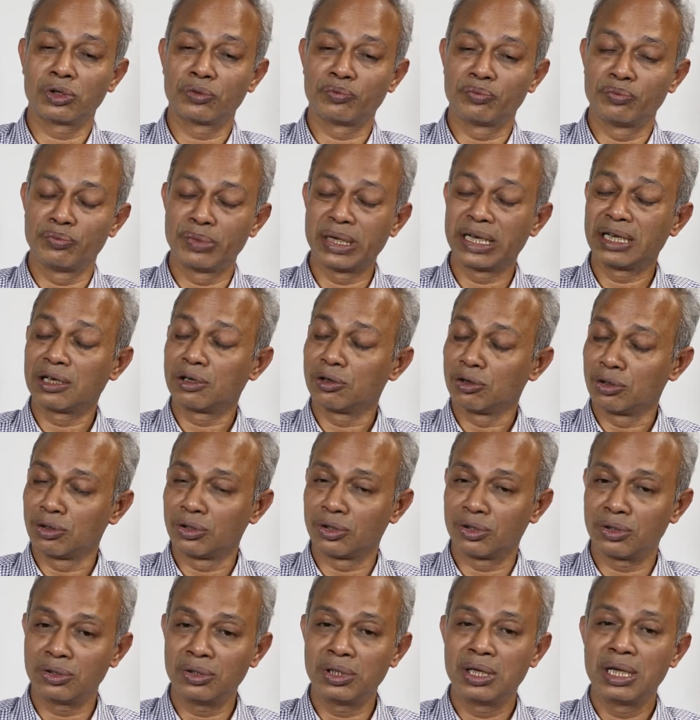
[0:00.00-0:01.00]
make
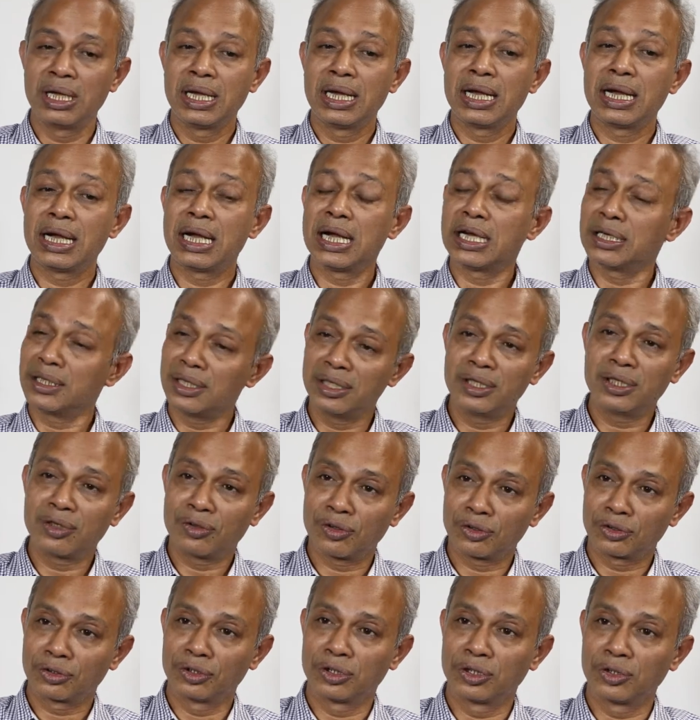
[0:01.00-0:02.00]
law under the
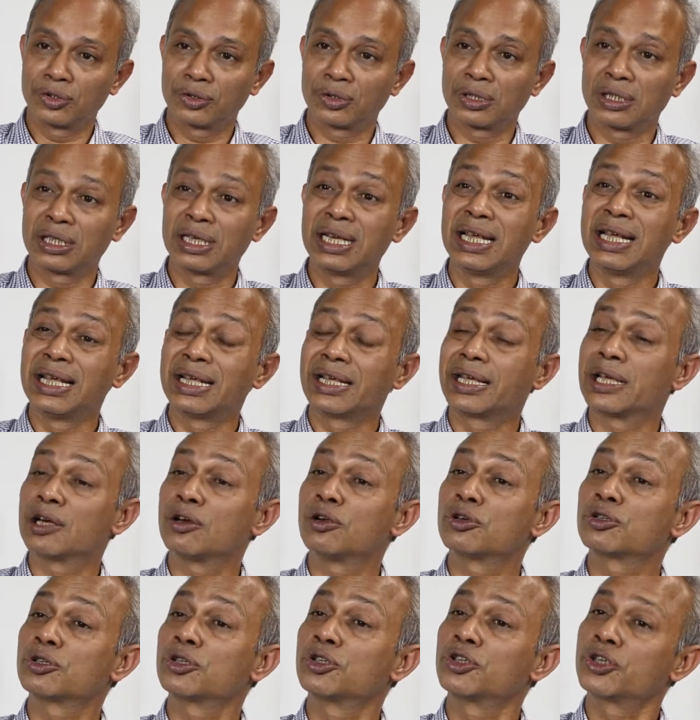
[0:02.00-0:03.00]
Constitution can
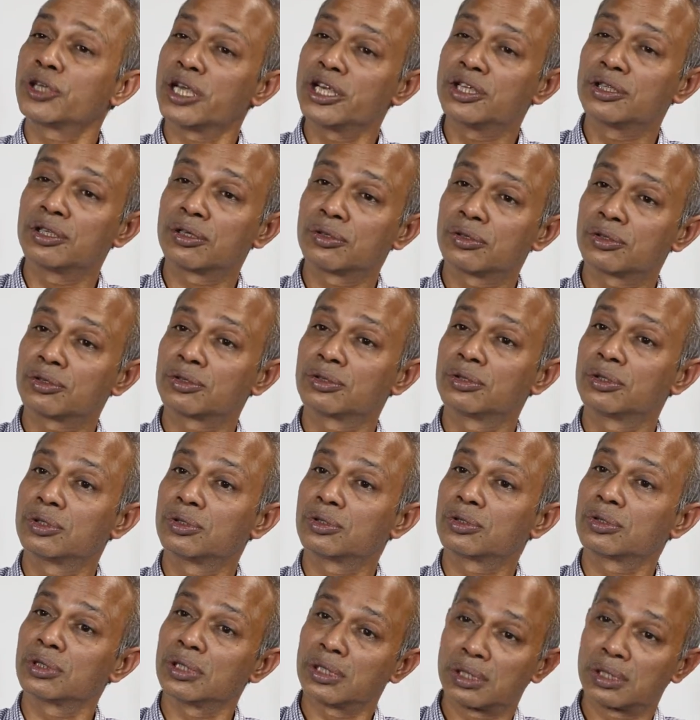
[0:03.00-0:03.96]
also change the Constitution